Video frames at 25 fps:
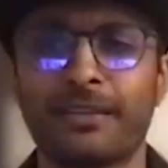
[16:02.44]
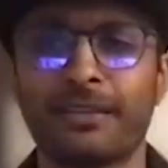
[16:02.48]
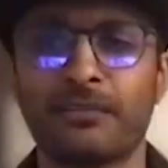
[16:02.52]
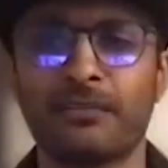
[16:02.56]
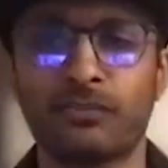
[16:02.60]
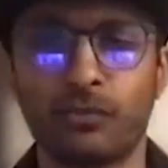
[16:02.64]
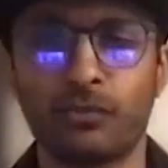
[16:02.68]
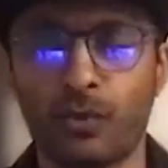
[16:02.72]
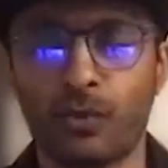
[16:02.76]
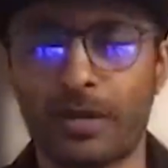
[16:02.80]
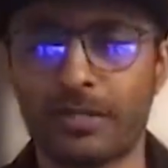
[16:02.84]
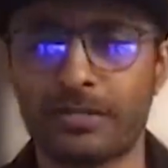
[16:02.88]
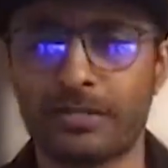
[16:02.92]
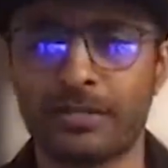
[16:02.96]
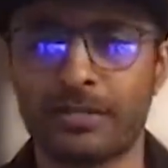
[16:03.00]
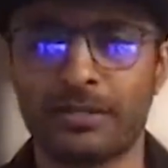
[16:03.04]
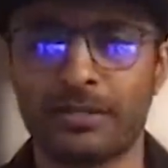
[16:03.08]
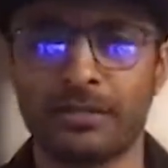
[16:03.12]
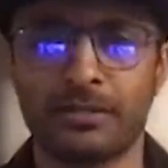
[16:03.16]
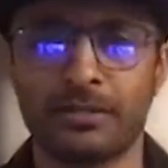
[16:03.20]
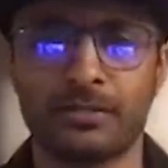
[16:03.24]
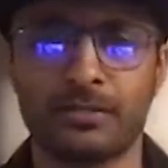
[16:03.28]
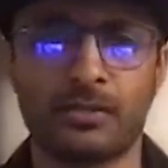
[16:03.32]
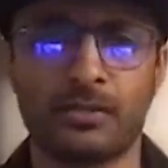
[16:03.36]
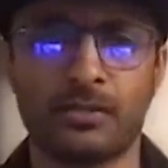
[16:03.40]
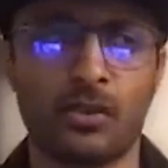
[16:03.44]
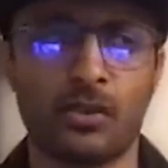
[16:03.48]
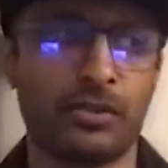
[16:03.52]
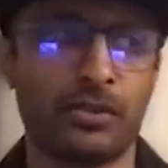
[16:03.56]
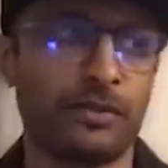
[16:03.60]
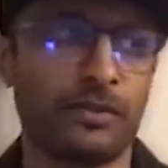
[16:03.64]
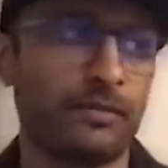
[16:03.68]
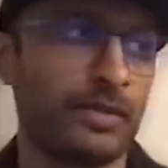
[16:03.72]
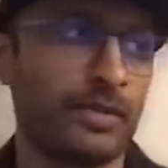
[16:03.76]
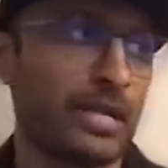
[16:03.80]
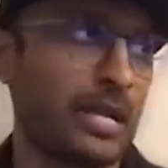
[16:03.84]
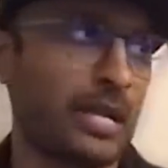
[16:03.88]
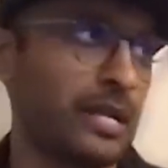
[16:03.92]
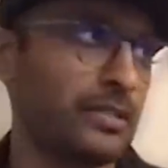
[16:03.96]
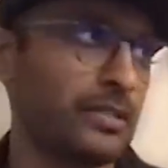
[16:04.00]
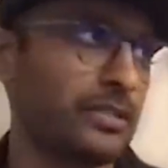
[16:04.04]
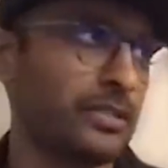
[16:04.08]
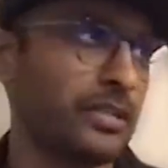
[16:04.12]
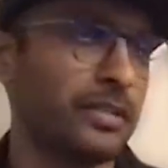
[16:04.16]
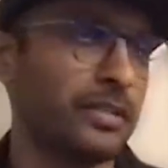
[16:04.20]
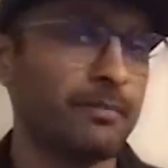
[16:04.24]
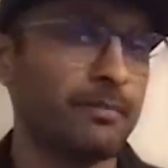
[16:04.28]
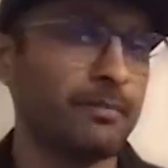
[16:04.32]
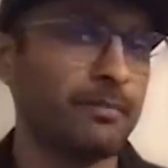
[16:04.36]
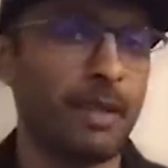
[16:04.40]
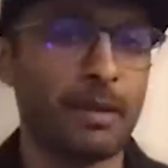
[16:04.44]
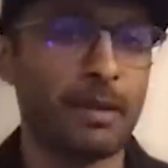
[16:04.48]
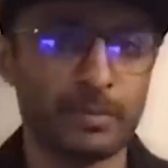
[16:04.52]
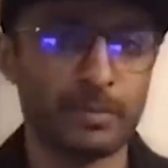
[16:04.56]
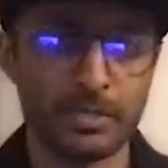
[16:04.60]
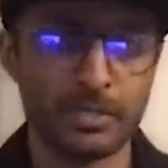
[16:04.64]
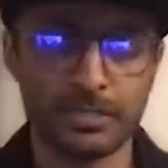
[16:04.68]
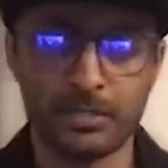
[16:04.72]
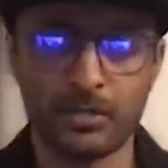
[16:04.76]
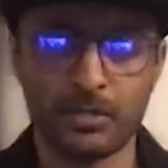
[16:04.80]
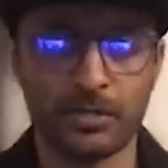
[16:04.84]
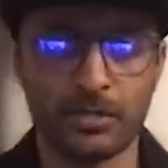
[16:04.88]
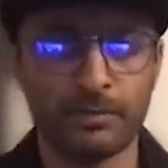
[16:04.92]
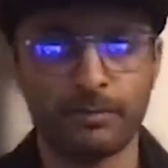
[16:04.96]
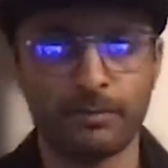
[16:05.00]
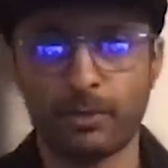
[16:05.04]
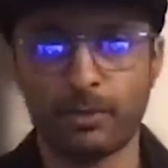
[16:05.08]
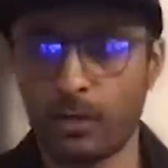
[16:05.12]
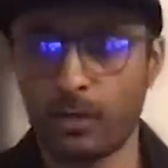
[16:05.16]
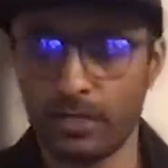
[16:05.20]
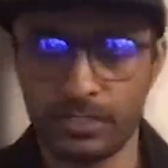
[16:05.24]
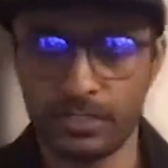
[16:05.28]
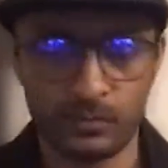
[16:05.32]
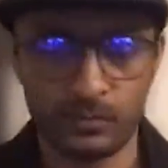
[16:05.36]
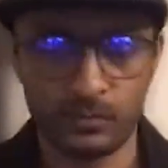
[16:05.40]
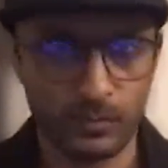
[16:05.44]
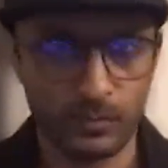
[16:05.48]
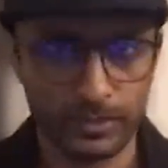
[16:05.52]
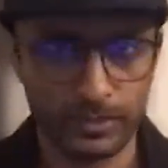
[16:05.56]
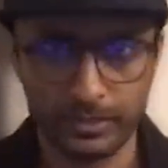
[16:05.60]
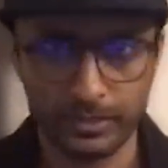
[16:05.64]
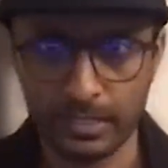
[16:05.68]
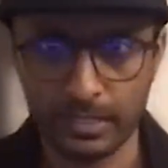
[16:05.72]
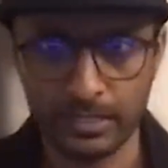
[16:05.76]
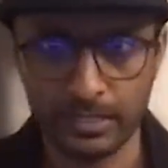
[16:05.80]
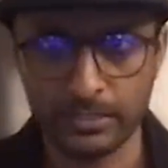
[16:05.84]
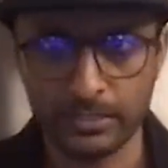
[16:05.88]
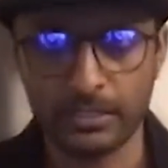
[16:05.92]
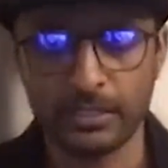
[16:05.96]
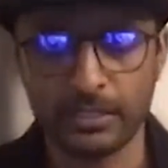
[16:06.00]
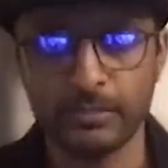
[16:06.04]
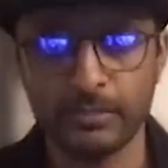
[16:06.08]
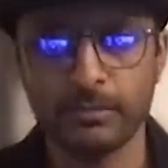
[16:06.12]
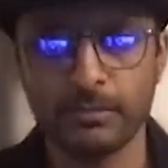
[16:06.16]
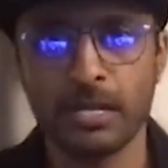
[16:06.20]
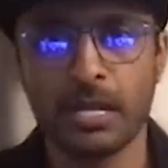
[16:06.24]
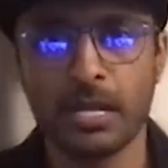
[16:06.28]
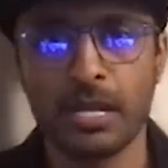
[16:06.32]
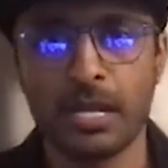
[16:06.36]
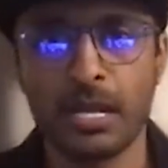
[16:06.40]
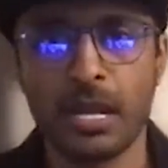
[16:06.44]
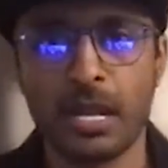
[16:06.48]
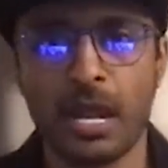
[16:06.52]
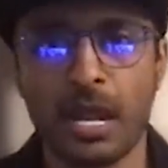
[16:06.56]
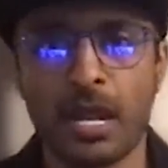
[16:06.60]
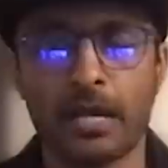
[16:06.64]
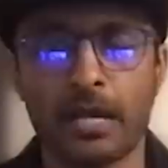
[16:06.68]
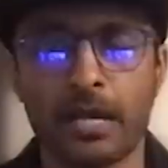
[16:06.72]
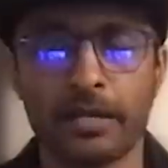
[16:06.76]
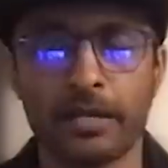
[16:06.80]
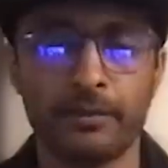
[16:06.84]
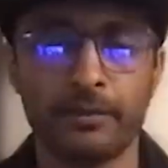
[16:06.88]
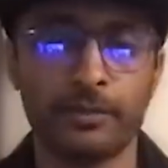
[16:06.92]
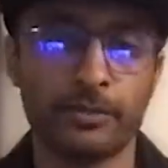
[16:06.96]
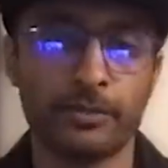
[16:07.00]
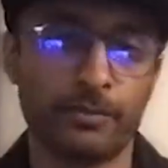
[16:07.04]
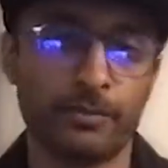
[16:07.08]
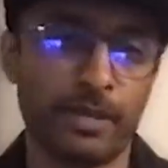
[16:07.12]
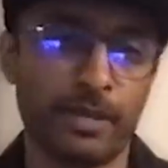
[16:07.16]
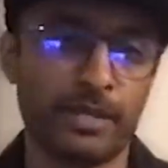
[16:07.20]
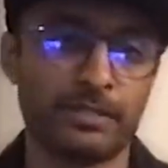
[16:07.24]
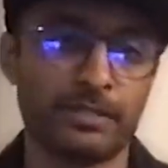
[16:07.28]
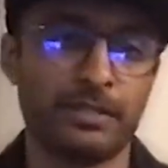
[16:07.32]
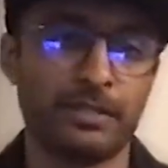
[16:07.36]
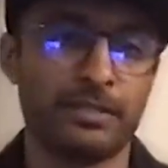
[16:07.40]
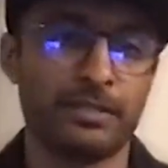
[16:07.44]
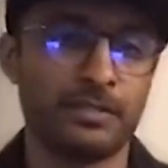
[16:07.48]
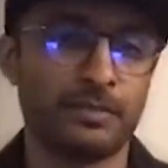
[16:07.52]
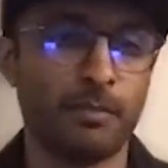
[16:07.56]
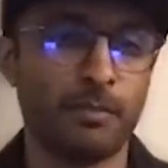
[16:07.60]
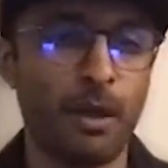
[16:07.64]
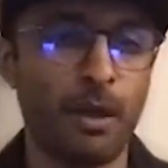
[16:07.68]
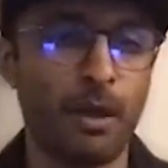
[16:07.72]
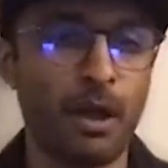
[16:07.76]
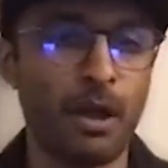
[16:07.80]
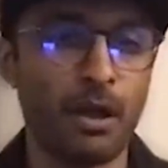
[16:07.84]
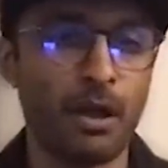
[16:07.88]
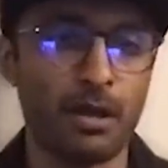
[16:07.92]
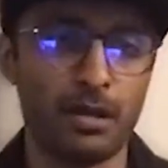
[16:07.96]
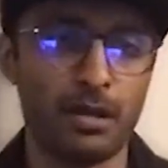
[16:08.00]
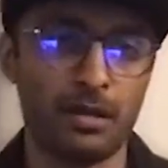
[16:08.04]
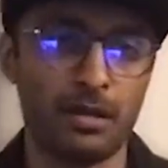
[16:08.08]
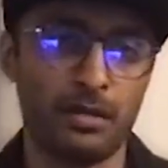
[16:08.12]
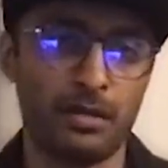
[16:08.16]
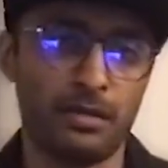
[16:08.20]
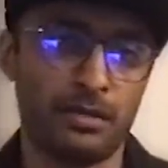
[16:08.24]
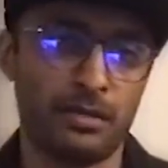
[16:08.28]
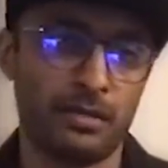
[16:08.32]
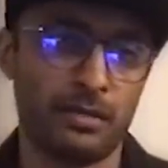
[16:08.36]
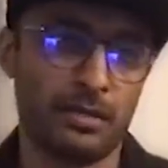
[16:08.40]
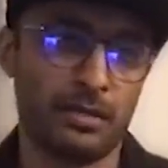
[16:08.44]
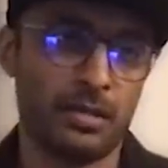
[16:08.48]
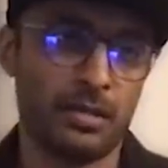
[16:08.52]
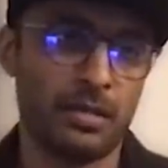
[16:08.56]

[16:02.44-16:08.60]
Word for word: influencers or even our team members or employees within our team, are able to make these small,